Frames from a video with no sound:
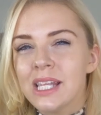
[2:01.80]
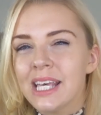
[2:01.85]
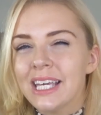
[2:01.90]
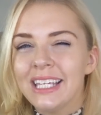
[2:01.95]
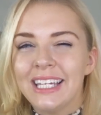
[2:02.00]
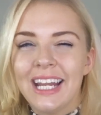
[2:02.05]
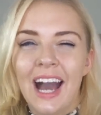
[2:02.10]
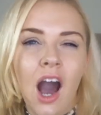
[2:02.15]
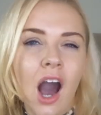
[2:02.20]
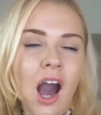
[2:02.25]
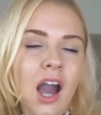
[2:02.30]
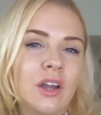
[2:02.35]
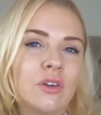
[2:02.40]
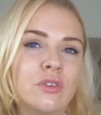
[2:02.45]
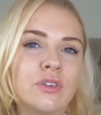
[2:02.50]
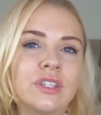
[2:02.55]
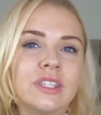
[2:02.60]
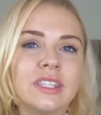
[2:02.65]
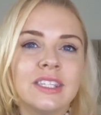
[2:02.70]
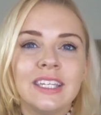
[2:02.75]
like an
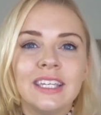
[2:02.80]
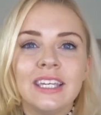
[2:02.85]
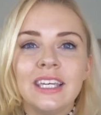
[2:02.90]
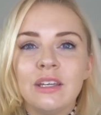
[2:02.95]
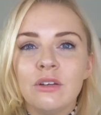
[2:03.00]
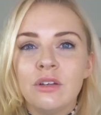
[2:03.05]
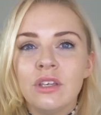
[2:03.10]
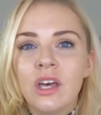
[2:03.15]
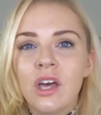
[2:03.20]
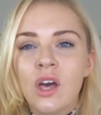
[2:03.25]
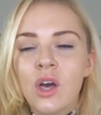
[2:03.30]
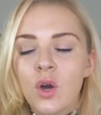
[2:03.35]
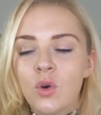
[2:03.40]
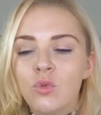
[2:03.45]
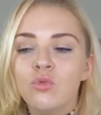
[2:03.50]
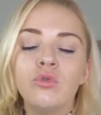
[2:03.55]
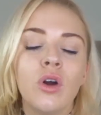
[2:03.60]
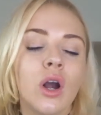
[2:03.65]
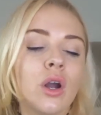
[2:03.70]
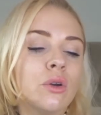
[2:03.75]
irisy,
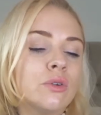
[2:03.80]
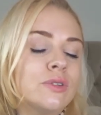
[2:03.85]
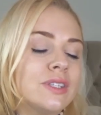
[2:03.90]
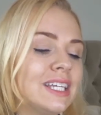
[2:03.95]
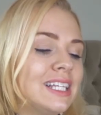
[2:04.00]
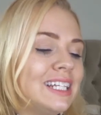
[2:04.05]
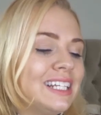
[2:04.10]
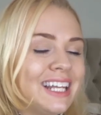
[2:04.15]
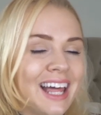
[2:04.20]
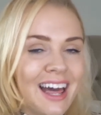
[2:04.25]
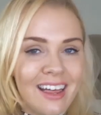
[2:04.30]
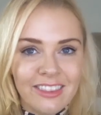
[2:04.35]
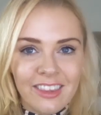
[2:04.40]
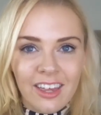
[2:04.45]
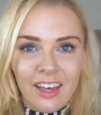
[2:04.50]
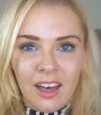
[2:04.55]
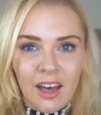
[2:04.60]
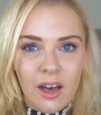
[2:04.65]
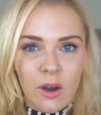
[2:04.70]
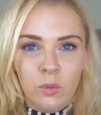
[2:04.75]
rosy
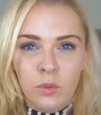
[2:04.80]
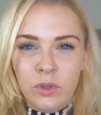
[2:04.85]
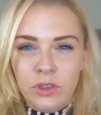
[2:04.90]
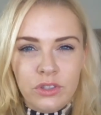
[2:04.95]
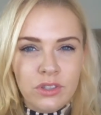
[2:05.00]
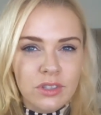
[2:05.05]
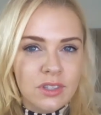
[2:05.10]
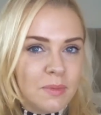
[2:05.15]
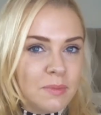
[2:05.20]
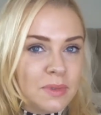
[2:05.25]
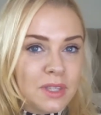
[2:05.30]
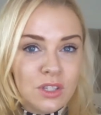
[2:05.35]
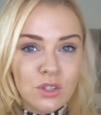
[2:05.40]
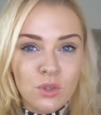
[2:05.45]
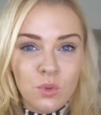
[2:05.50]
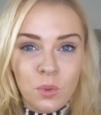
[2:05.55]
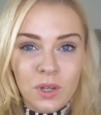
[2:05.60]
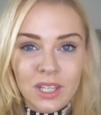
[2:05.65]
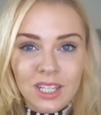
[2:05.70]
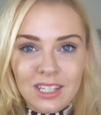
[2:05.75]
leather with some of the
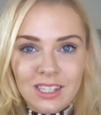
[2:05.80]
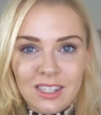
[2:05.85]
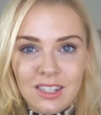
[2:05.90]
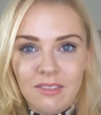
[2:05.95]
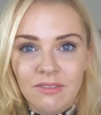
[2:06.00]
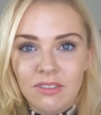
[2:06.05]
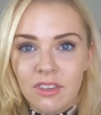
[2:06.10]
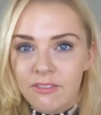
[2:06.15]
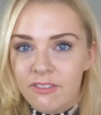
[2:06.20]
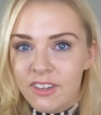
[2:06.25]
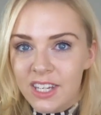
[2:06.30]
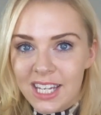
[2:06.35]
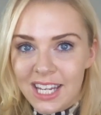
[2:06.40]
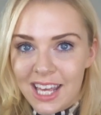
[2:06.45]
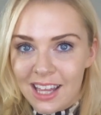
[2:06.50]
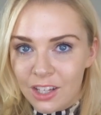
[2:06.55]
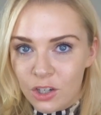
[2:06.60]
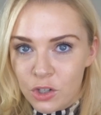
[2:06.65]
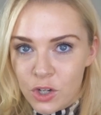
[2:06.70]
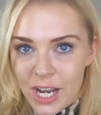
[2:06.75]
sweetness of the
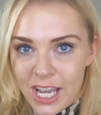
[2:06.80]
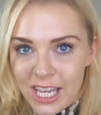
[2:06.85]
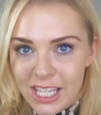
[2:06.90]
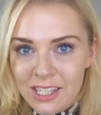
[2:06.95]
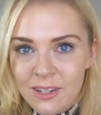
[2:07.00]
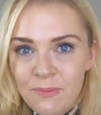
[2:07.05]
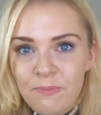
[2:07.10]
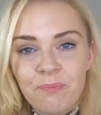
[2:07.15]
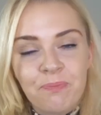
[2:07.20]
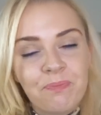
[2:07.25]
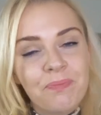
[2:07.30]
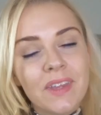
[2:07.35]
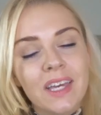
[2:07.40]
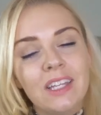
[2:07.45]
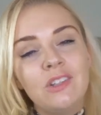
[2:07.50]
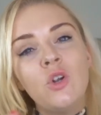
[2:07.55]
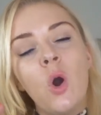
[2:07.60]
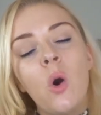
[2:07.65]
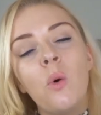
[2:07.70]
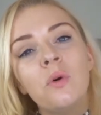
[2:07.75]
vanilla in.
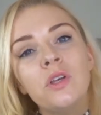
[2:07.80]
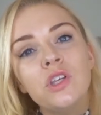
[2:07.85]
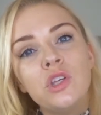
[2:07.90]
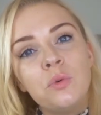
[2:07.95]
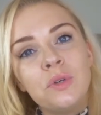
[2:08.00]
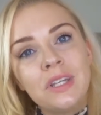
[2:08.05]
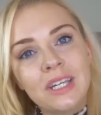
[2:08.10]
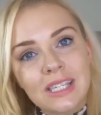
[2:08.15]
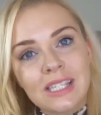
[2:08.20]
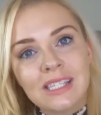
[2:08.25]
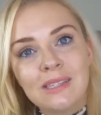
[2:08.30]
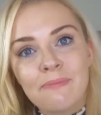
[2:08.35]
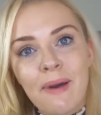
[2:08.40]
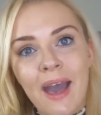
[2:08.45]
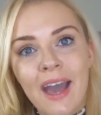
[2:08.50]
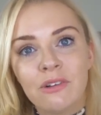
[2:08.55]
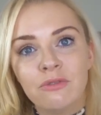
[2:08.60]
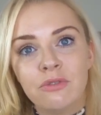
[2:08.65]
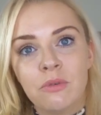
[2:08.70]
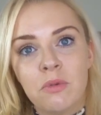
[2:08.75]
Not what you would
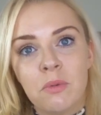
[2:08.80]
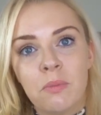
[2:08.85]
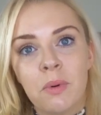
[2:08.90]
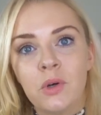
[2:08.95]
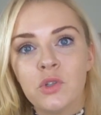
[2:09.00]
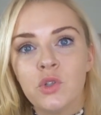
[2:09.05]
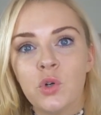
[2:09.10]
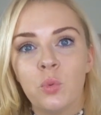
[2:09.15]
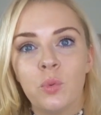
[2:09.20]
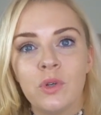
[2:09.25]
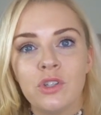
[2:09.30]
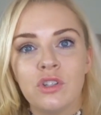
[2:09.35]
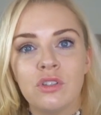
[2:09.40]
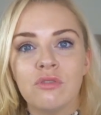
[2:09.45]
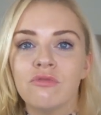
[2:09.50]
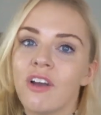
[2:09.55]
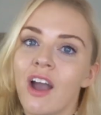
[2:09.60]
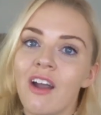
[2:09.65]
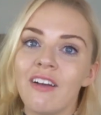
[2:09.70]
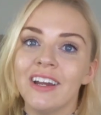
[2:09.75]
expect from the bottle, which is
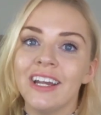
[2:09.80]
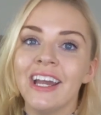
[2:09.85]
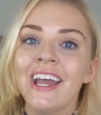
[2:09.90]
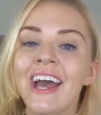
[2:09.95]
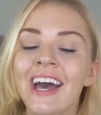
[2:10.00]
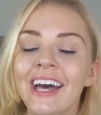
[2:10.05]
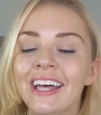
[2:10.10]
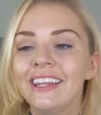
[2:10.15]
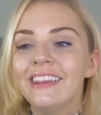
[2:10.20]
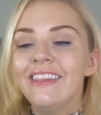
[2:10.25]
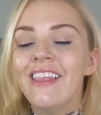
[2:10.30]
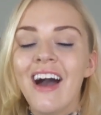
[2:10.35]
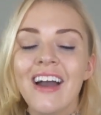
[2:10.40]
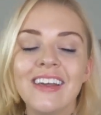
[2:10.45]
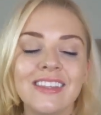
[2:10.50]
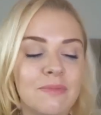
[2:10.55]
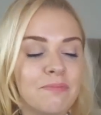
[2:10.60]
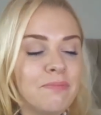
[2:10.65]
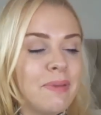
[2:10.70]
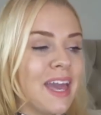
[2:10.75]
very
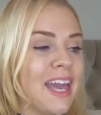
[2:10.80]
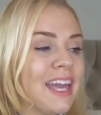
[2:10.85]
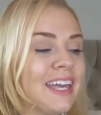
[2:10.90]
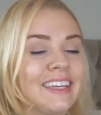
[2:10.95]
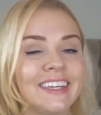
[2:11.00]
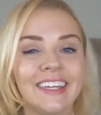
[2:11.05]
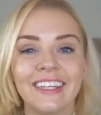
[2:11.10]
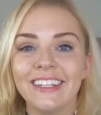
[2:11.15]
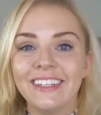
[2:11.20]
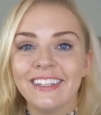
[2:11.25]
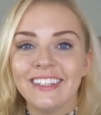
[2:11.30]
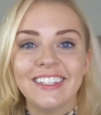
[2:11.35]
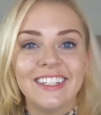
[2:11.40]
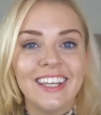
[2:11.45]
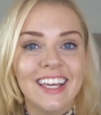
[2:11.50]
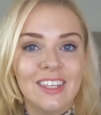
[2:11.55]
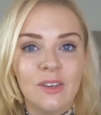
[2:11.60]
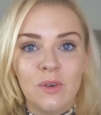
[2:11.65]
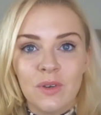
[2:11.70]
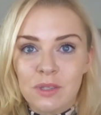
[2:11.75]
light and pink, and
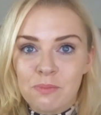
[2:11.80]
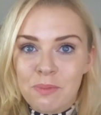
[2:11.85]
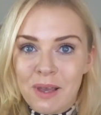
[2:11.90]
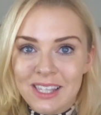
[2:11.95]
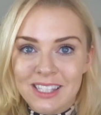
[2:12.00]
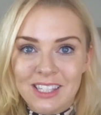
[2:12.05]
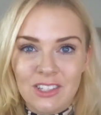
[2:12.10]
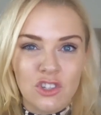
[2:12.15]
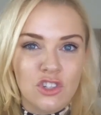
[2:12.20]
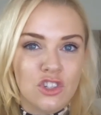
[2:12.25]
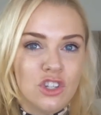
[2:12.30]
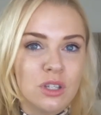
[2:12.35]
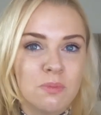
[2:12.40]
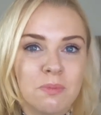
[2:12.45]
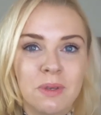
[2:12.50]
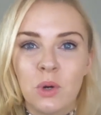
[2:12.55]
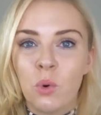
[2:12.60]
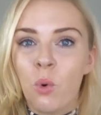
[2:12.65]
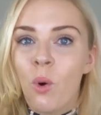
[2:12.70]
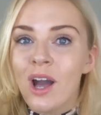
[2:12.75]
you expect it to just
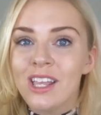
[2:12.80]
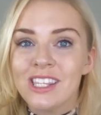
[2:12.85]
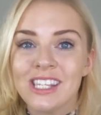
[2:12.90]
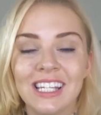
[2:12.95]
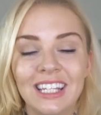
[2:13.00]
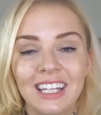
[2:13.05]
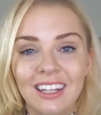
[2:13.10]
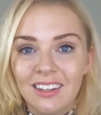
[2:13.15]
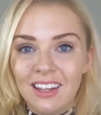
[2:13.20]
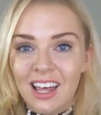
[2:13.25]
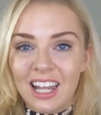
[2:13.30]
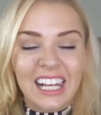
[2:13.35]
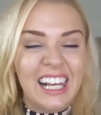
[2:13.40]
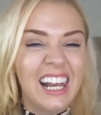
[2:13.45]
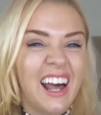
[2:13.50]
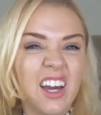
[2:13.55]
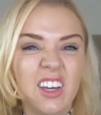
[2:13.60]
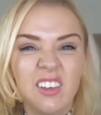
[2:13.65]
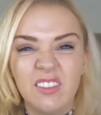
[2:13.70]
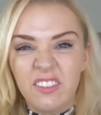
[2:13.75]
be quite a
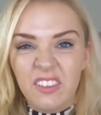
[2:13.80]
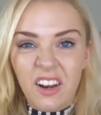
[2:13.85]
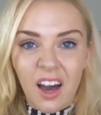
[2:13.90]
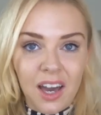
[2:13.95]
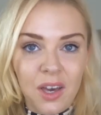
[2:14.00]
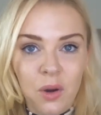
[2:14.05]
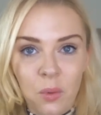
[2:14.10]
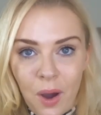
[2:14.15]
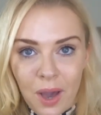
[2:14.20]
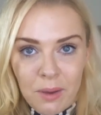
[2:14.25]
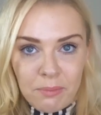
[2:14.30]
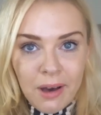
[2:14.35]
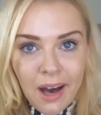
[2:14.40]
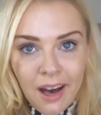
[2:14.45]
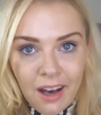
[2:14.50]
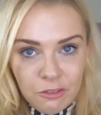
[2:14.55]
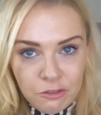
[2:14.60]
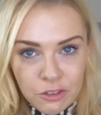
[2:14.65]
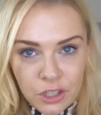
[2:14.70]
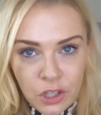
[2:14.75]
light flyaway
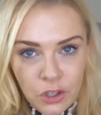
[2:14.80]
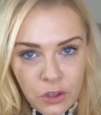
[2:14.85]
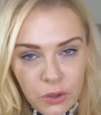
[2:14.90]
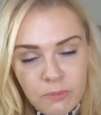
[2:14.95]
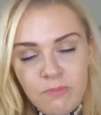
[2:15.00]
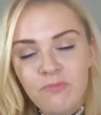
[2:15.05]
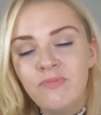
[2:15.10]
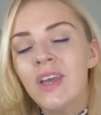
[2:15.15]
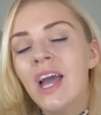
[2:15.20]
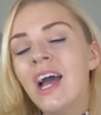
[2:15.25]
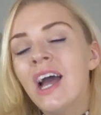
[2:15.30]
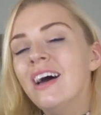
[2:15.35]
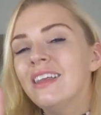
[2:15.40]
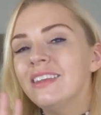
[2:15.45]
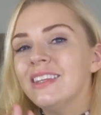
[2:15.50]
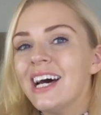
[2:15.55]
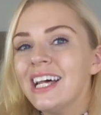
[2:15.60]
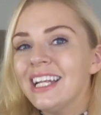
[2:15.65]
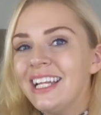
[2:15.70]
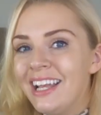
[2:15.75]
perfume.
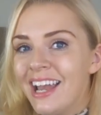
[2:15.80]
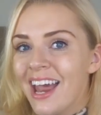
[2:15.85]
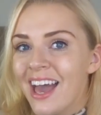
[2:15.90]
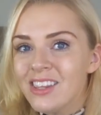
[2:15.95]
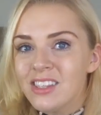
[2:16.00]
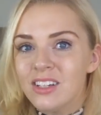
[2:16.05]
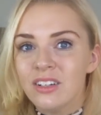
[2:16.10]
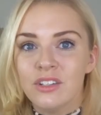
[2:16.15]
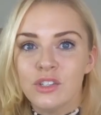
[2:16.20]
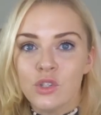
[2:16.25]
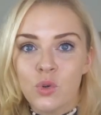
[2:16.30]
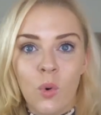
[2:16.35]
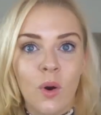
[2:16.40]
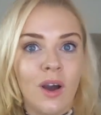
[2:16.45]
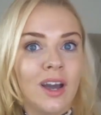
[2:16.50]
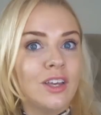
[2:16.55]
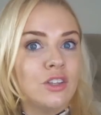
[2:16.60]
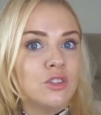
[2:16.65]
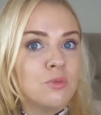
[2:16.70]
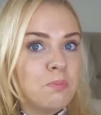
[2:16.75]
That leather is
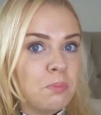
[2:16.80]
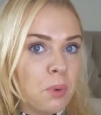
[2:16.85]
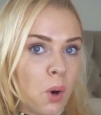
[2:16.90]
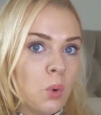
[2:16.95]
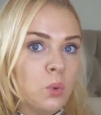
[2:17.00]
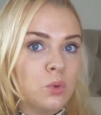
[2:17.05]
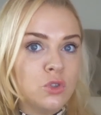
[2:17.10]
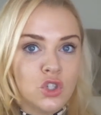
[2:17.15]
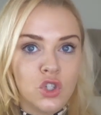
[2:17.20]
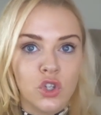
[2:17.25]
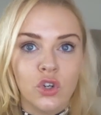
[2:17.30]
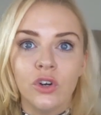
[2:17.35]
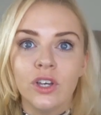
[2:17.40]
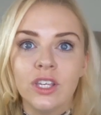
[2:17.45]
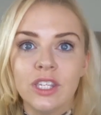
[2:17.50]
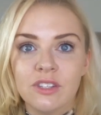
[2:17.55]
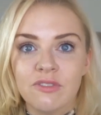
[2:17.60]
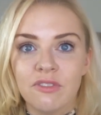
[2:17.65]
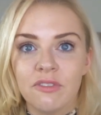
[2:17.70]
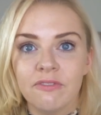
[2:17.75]
quite a bold
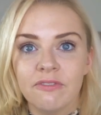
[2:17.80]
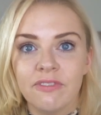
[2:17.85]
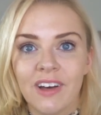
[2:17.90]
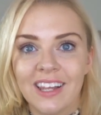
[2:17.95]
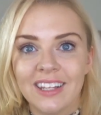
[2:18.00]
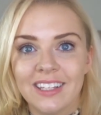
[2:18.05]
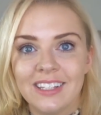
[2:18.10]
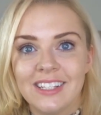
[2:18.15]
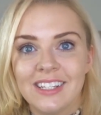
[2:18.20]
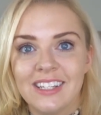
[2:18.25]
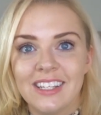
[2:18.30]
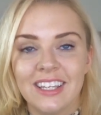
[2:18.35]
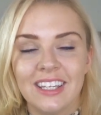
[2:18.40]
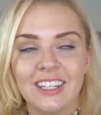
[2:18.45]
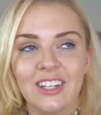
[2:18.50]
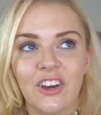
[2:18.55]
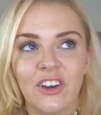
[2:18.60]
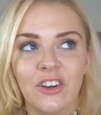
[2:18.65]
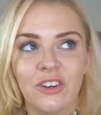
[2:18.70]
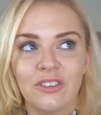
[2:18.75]
choice from
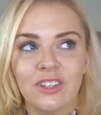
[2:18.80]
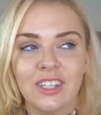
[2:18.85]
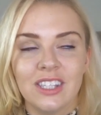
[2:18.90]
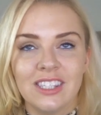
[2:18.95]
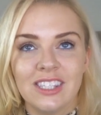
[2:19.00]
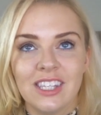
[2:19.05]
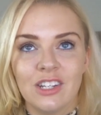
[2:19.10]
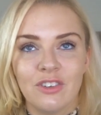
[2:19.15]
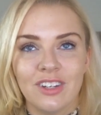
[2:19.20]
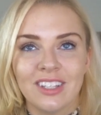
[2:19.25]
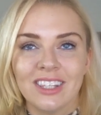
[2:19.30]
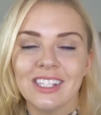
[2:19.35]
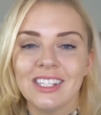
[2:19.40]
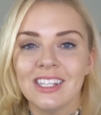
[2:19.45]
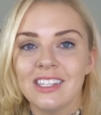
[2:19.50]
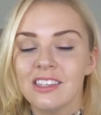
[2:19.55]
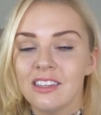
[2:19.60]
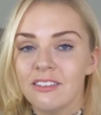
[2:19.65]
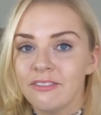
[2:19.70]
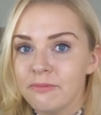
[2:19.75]
Valentino, considering this
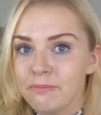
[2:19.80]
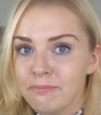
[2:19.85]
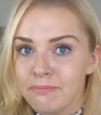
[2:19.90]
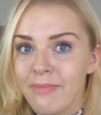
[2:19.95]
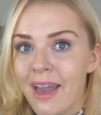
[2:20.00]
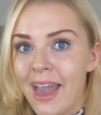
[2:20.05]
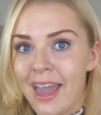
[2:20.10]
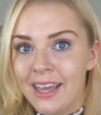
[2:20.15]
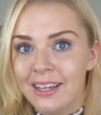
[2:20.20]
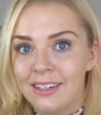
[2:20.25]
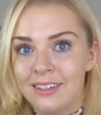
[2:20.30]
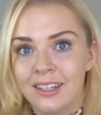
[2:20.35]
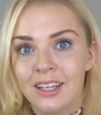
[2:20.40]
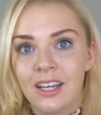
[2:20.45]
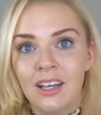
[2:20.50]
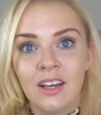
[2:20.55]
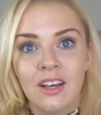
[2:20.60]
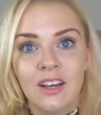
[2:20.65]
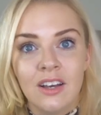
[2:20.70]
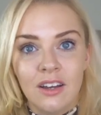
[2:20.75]
is the main
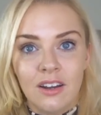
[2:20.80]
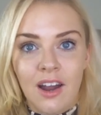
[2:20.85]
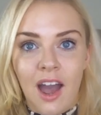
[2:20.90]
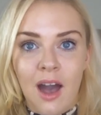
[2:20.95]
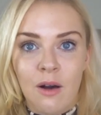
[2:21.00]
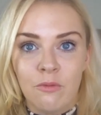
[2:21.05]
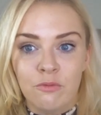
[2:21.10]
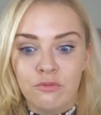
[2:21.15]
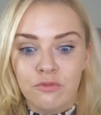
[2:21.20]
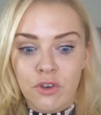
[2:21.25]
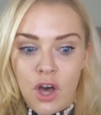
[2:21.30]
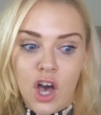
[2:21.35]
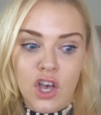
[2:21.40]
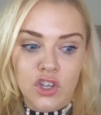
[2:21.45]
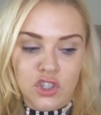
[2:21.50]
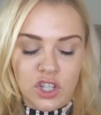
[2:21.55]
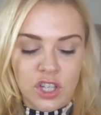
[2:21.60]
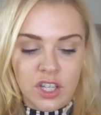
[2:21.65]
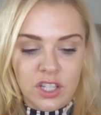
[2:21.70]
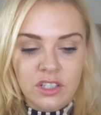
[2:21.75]

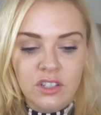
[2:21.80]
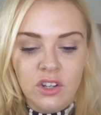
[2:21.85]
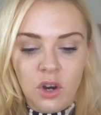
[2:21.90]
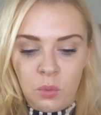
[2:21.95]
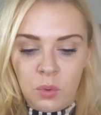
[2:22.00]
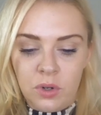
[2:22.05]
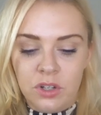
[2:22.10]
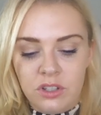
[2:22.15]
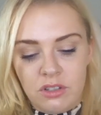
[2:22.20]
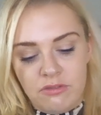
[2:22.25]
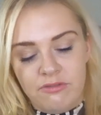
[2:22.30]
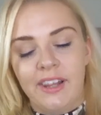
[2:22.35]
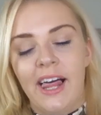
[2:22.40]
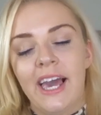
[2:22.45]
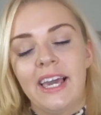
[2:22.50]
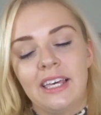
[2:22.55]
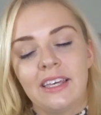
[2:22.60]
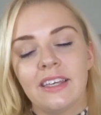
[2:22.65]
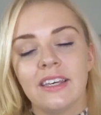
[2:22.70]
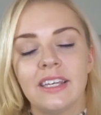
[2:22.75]
version, not one of the
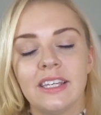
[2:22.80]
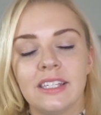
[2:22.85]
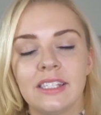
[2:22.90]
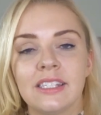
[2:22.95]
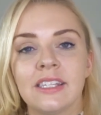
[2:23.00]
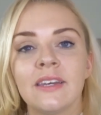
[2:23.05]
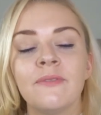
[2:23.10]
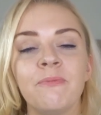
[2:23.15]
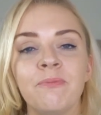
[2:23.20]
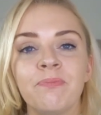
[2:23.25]
flankers.